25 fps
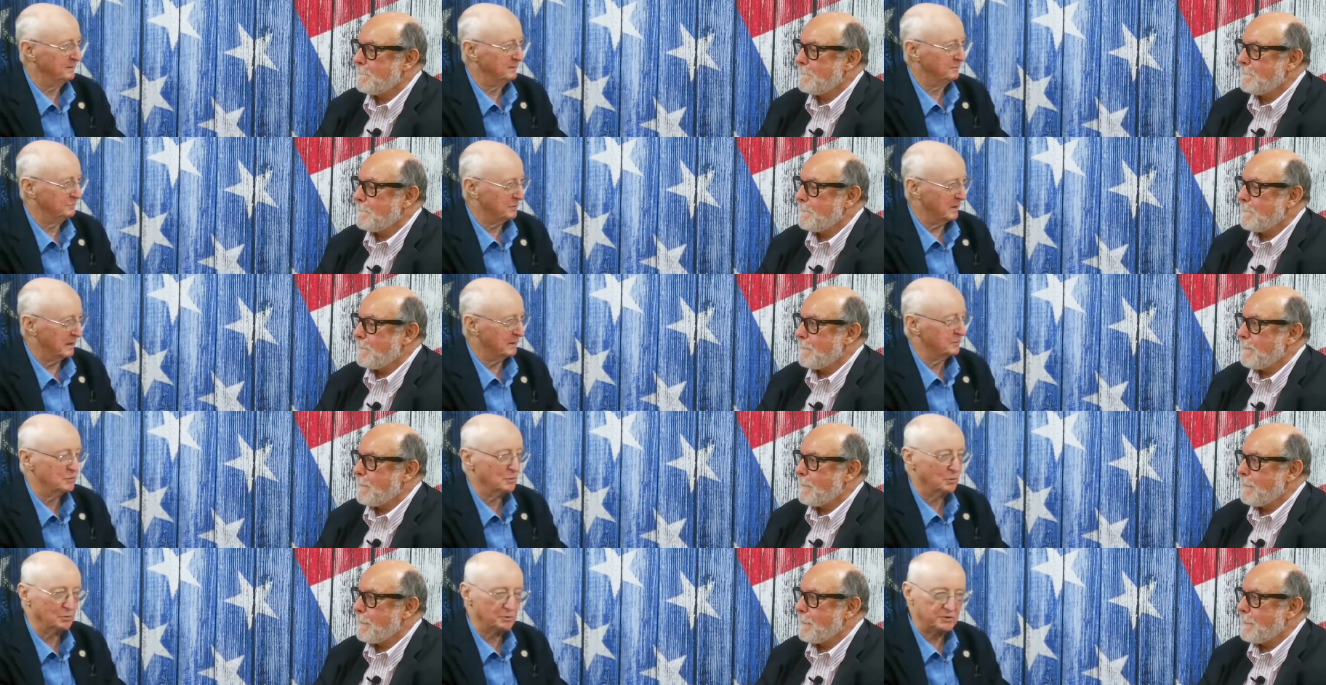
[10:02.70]

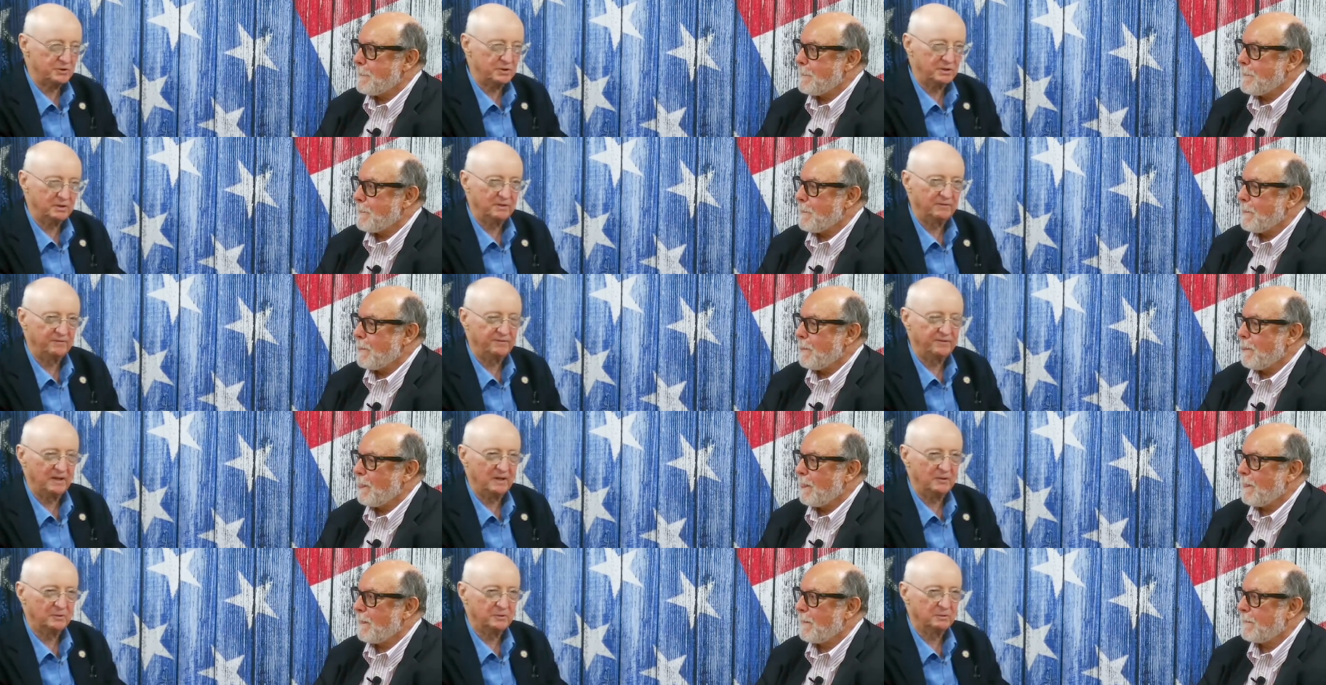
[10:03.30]
Speaker 1: Jack Dorsey, the
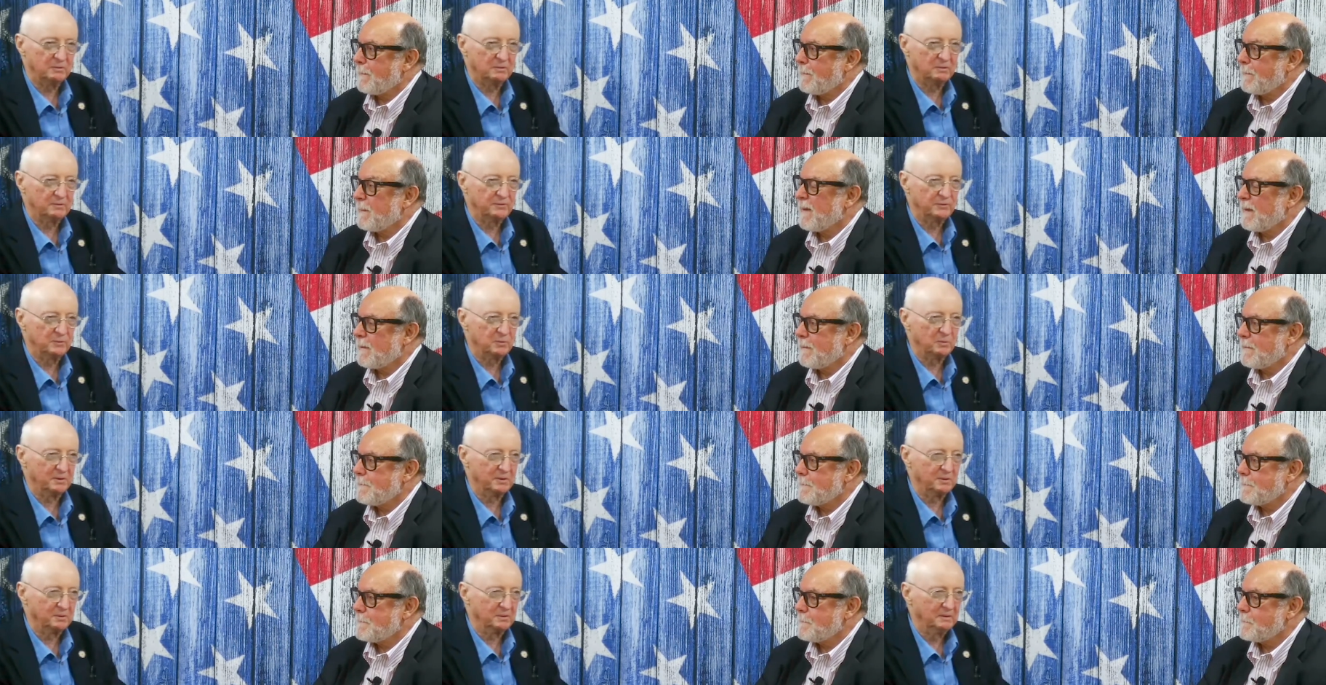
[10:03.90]
founder of
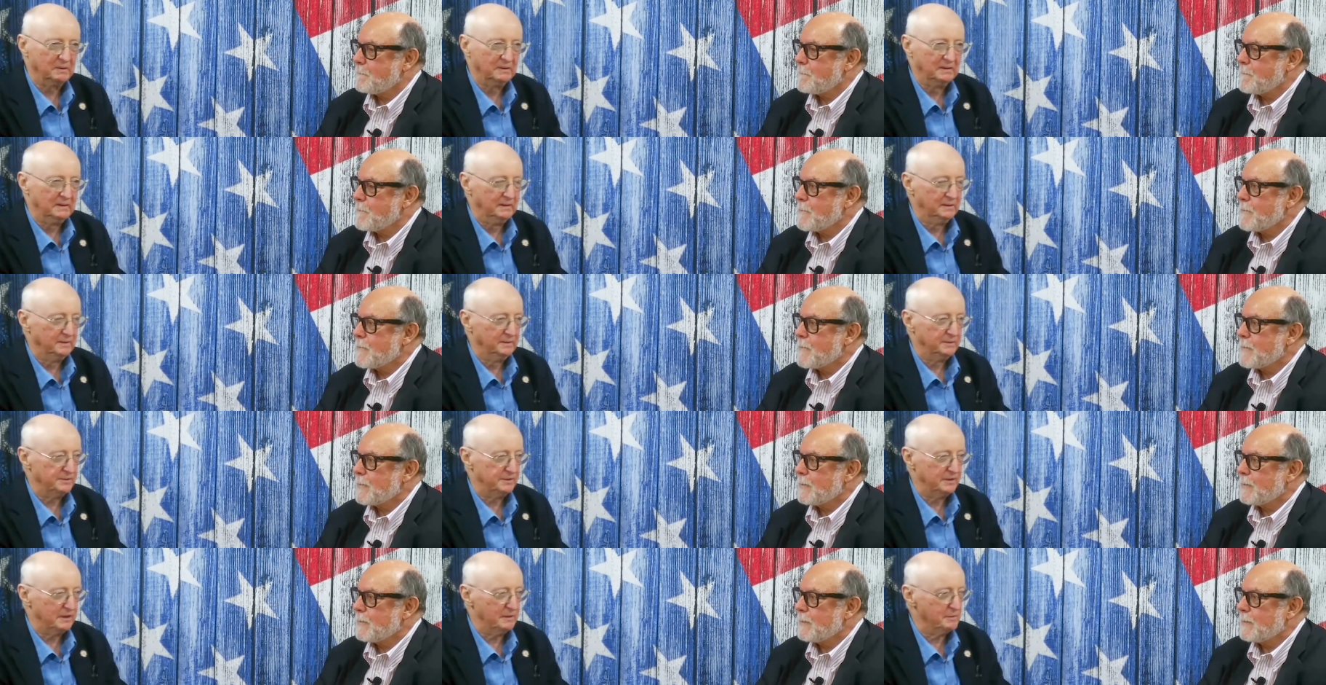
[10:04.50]
Twitter,
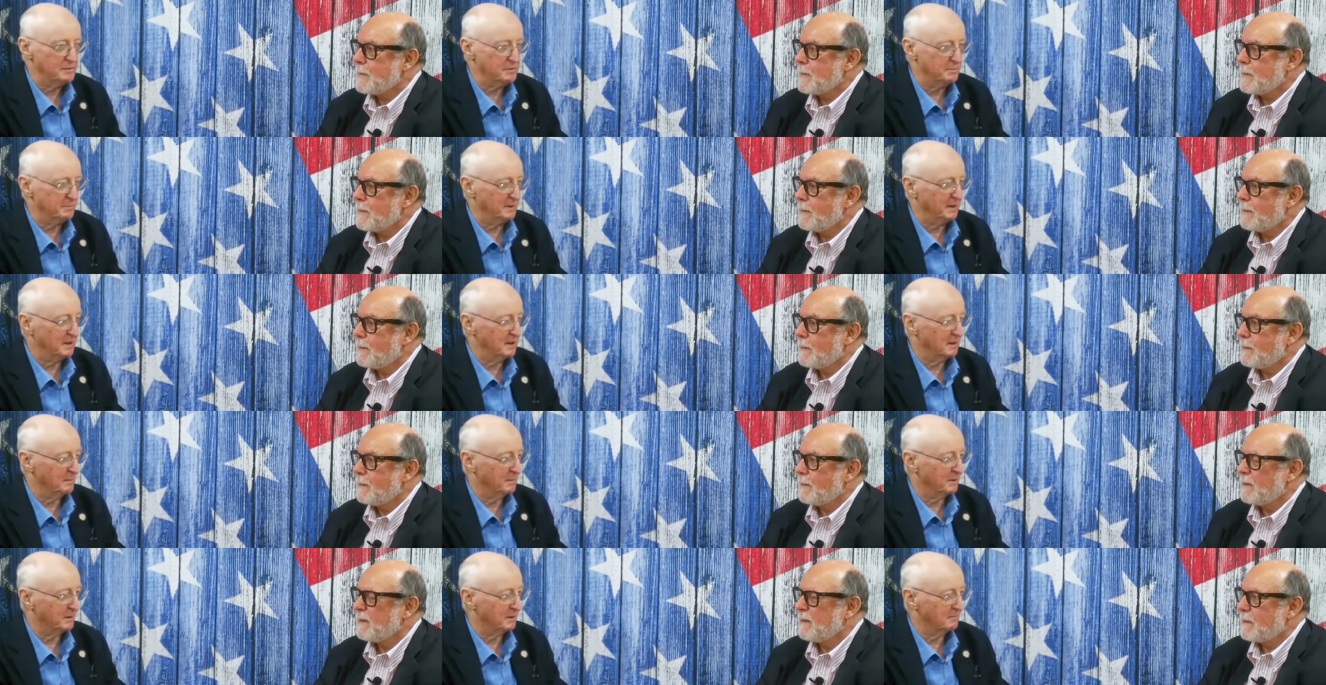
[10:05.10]
seems to be
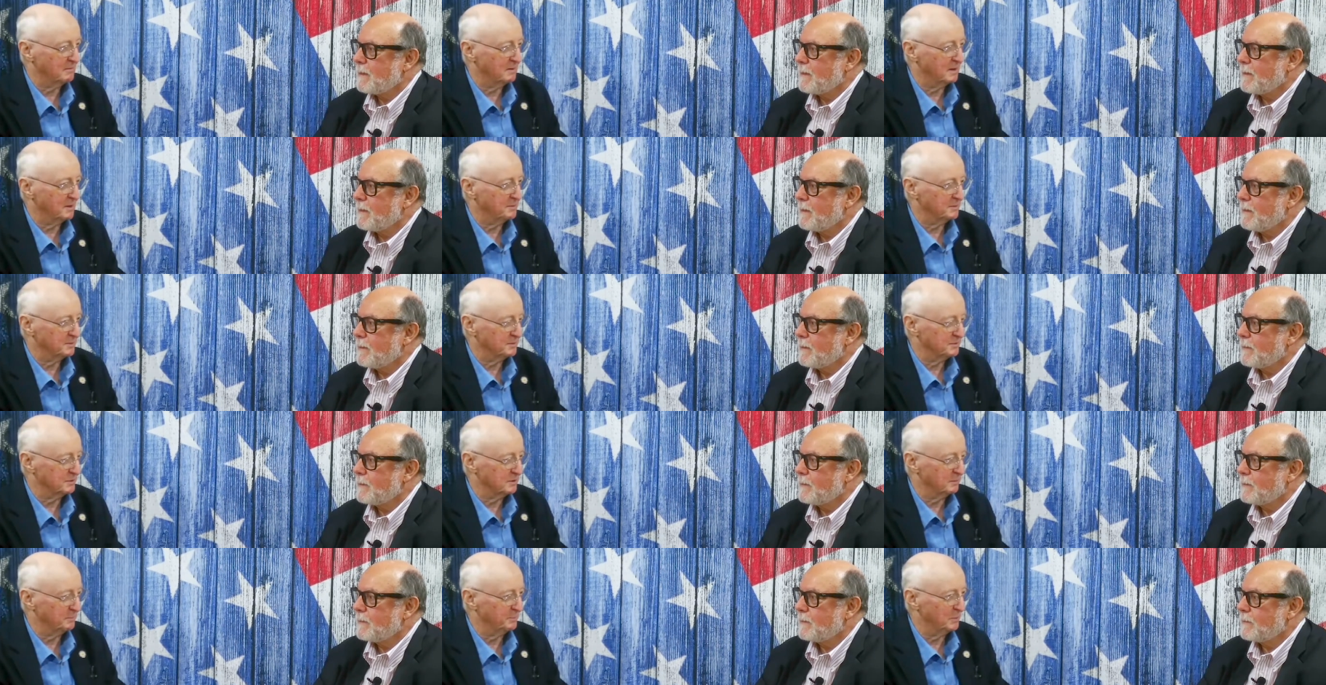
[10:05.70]
coming around
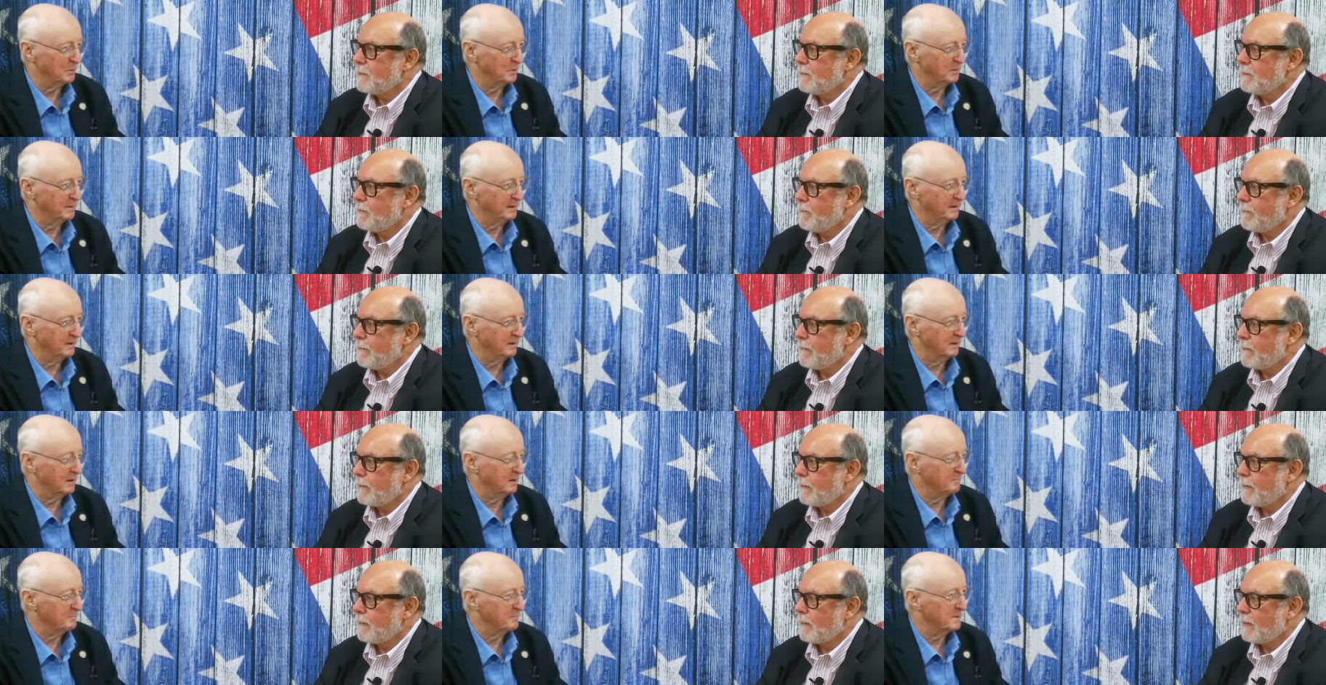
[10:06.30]
to support
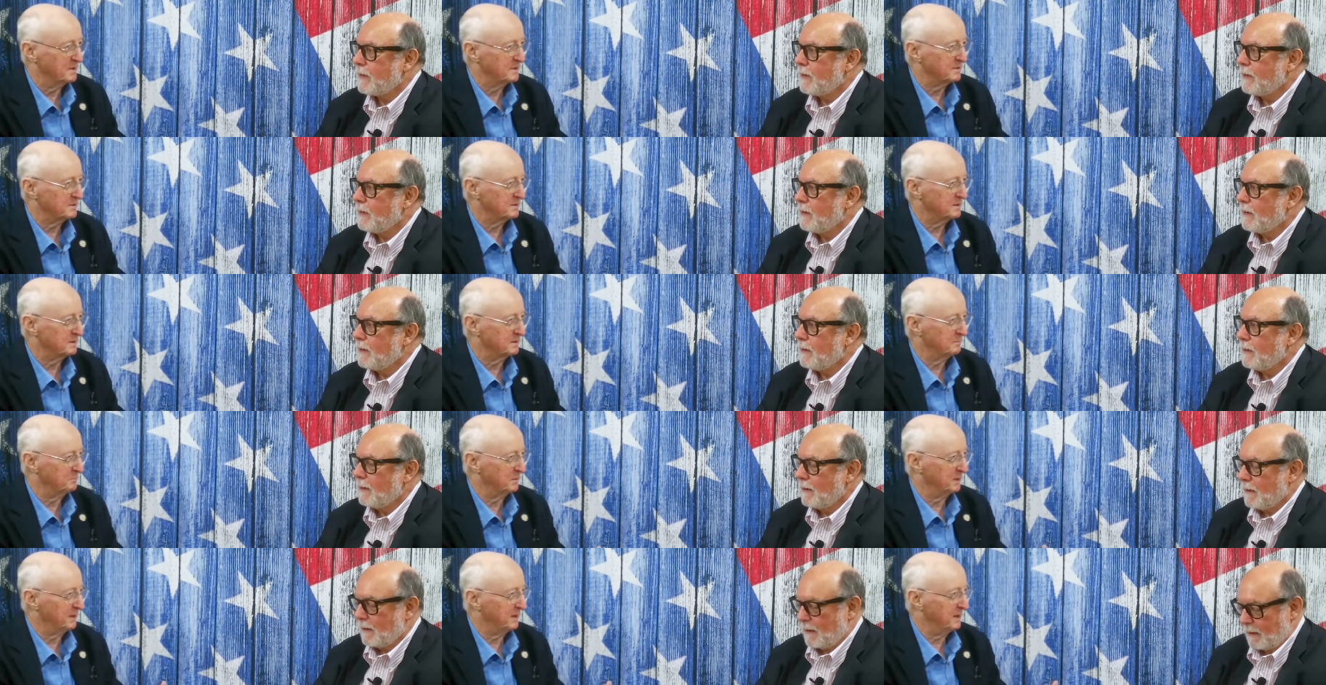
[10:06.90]
Elon Musk,
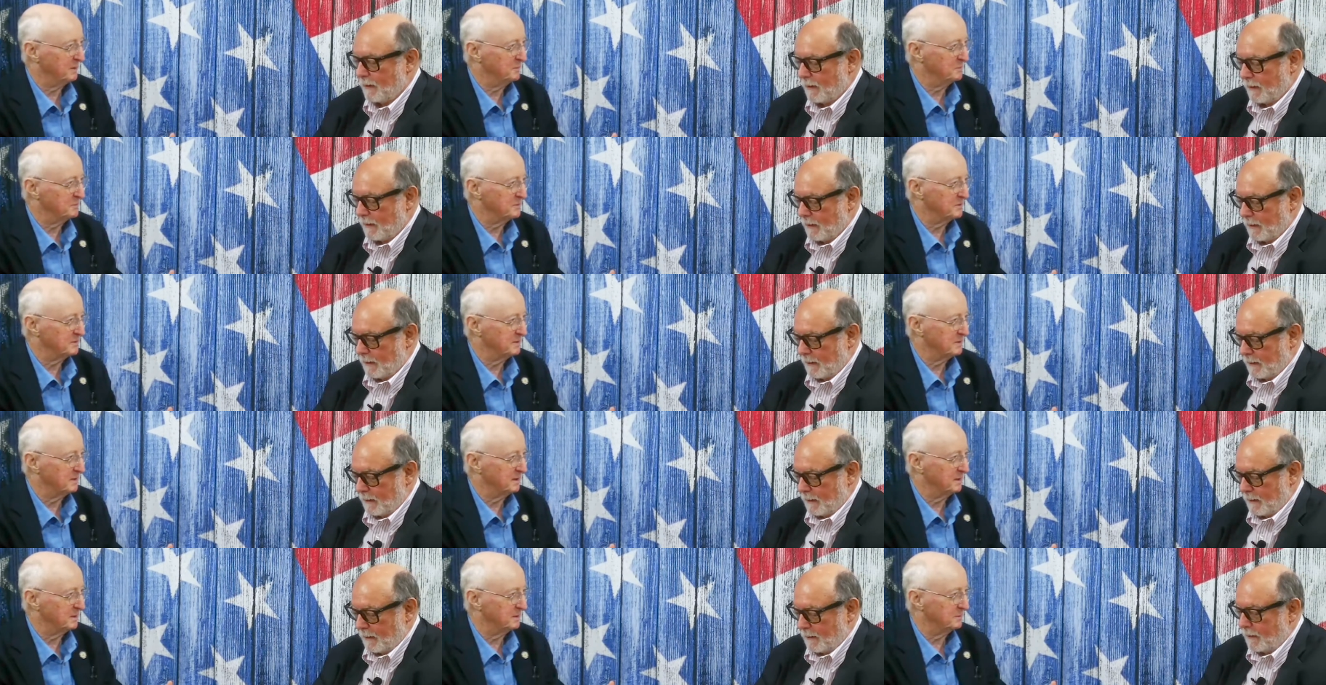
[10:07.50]
but he
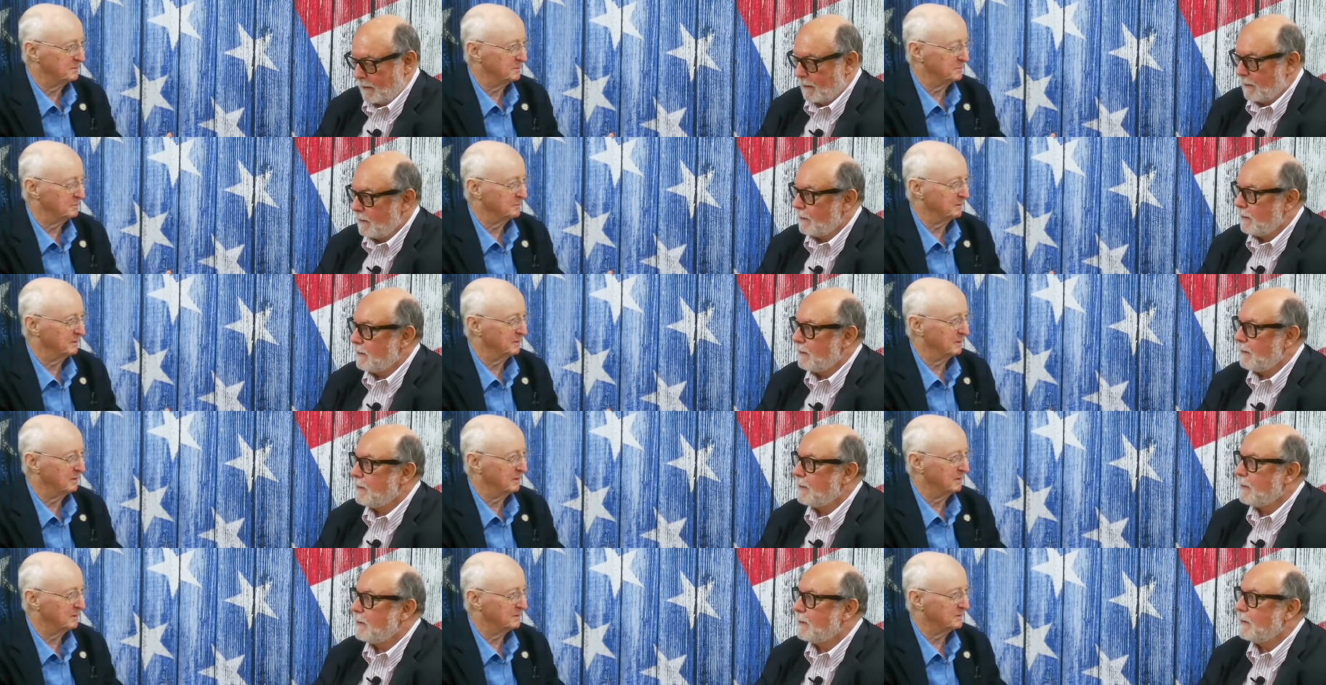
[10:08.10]
was there
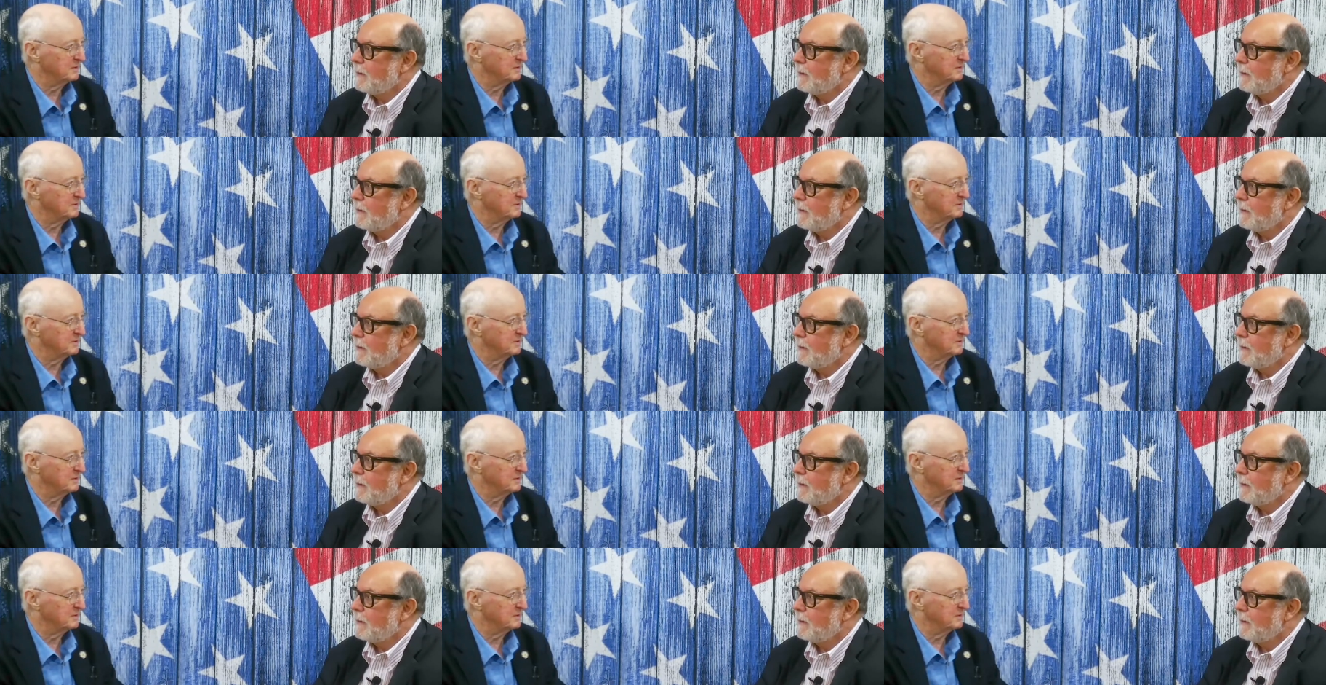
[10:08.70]
during all the